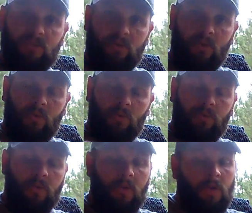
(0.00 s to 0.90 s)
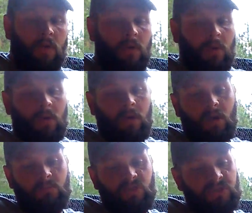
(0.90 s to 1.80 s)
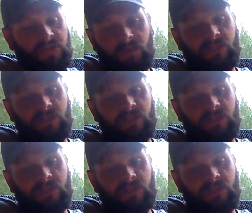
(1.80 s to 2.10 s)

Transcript: to hold. Um, just an